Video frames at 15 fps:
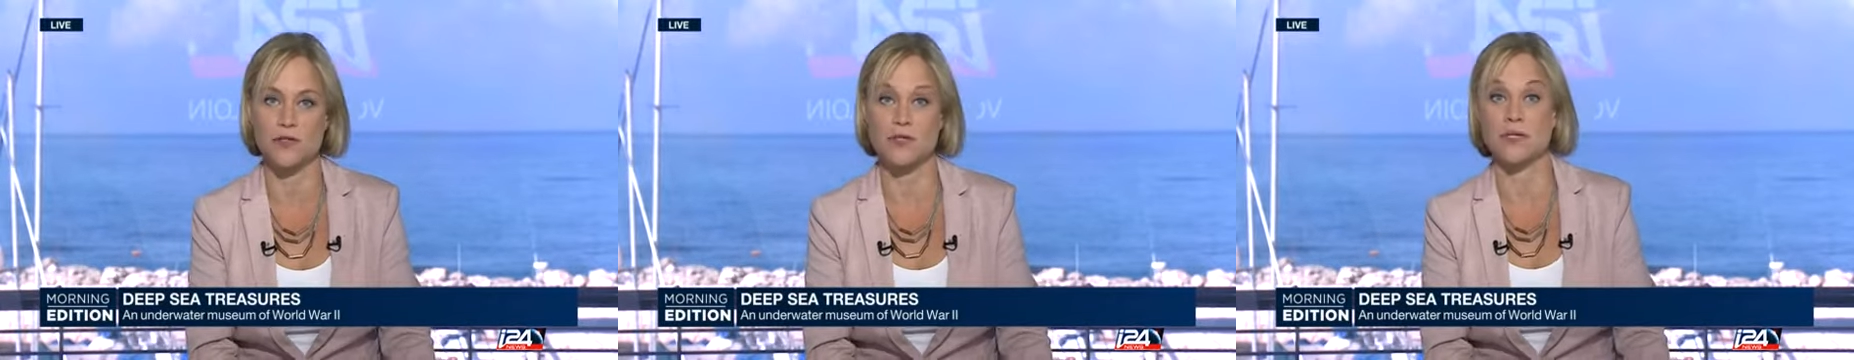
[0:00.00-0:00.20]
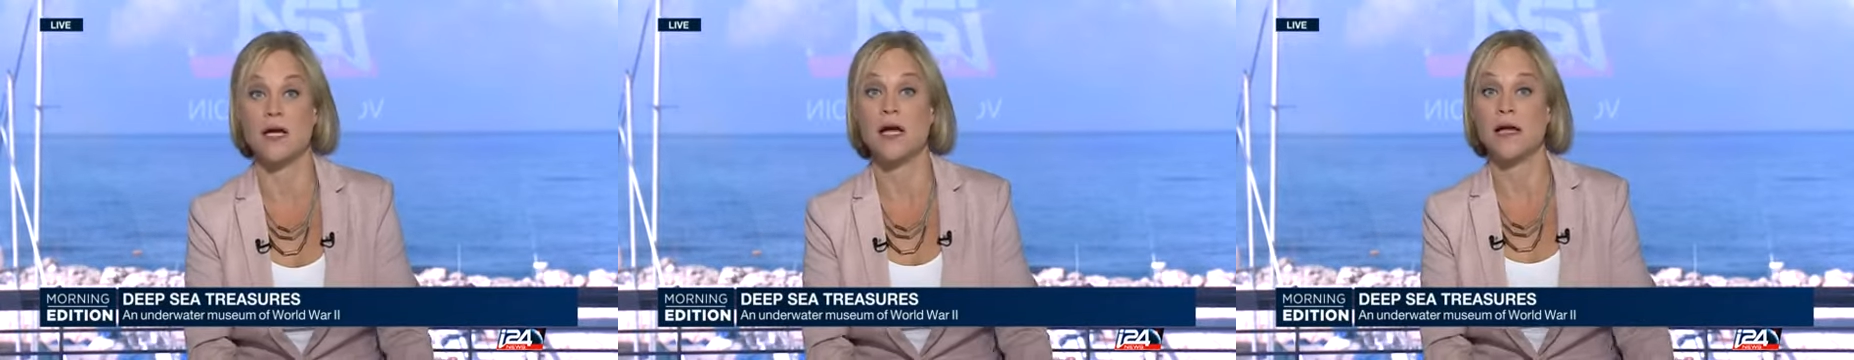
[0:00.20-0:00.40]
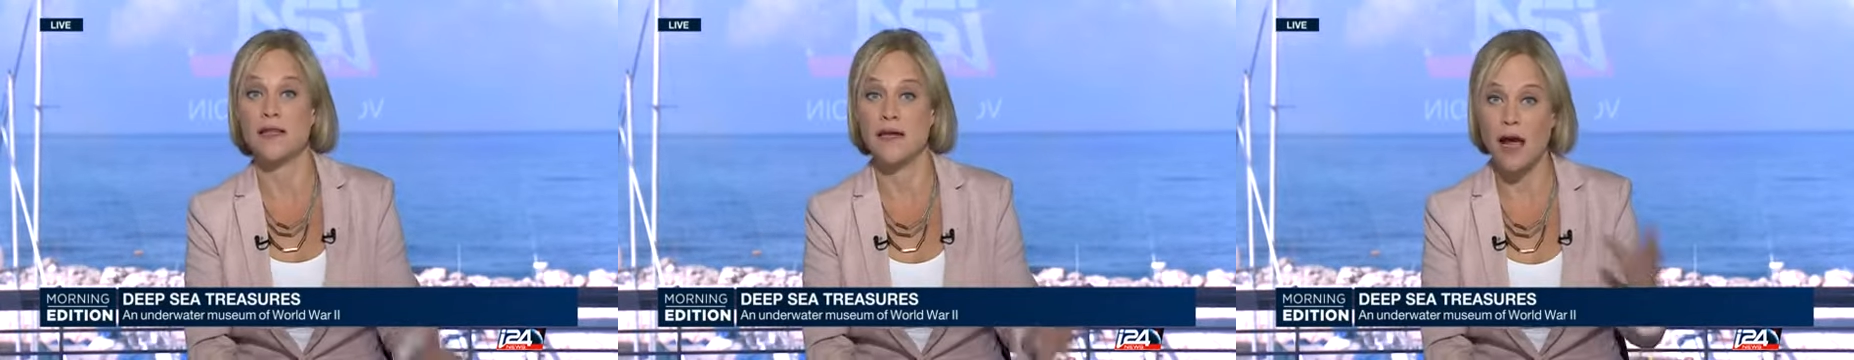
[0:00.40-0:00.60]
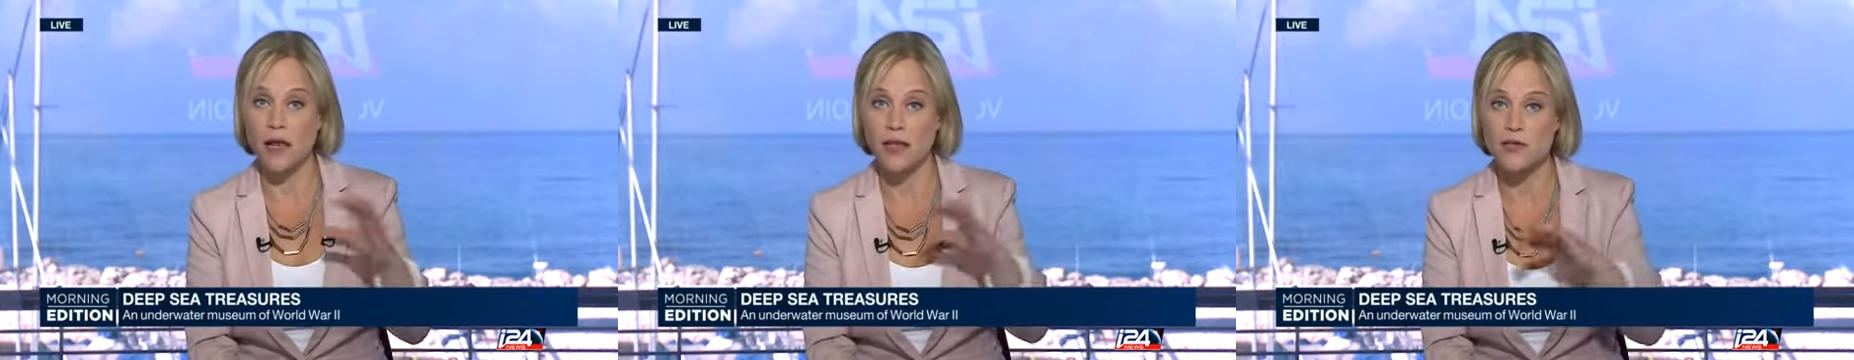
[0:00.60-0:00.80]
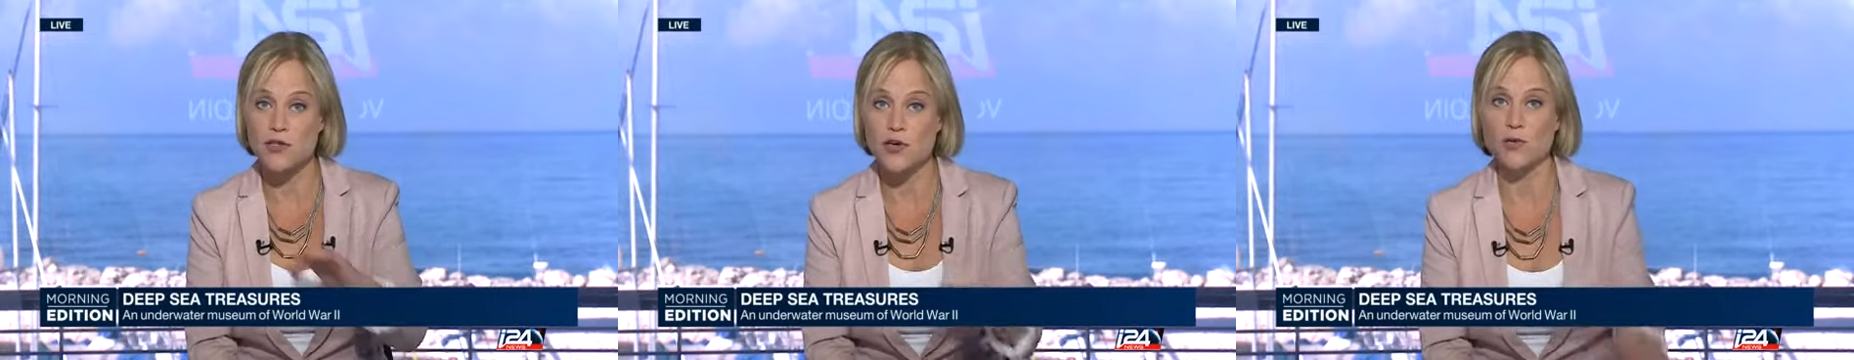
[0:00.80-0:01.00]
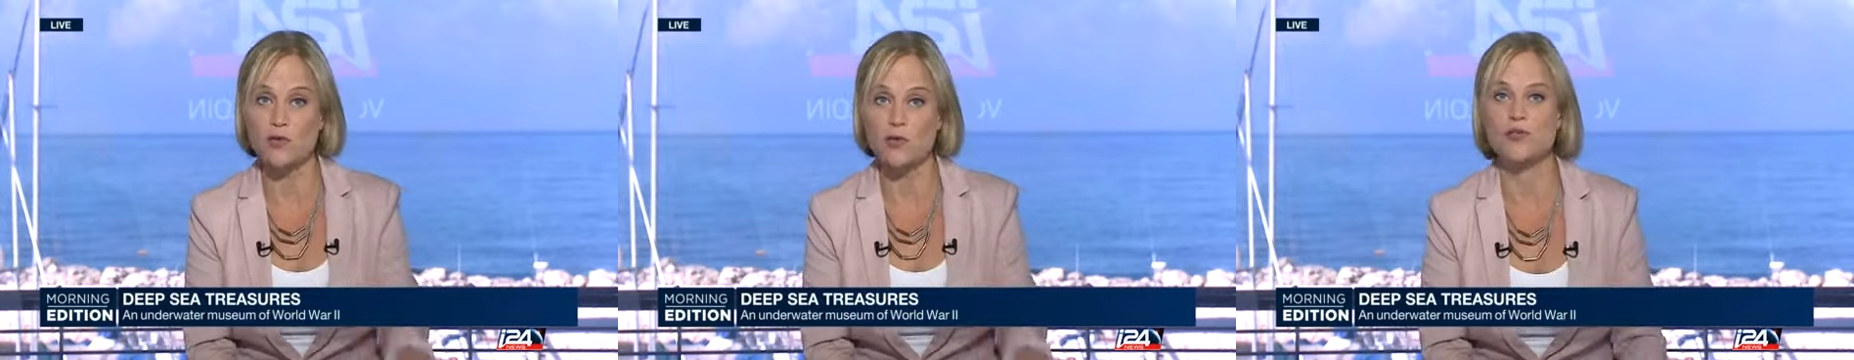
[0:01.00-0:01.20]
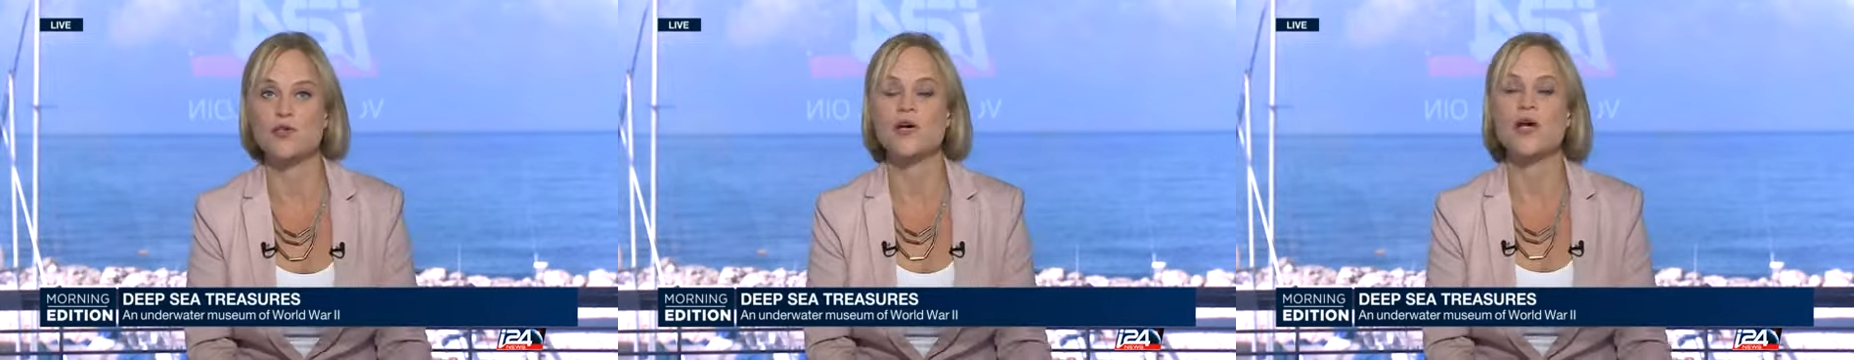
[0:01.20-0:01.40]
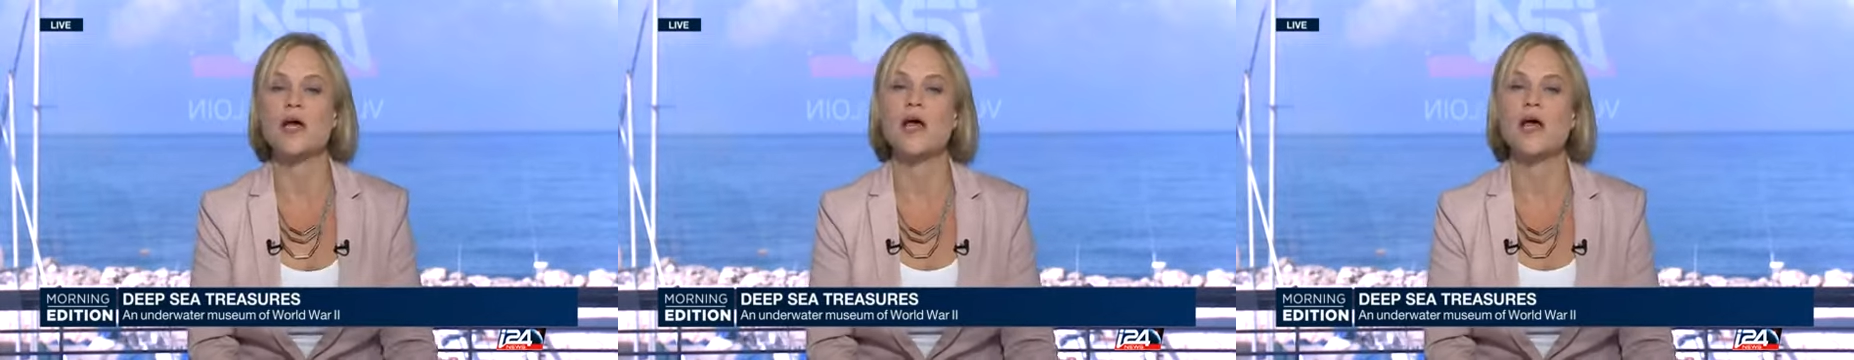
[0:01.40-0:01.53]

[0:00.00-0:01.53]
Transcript: the, the island's coast,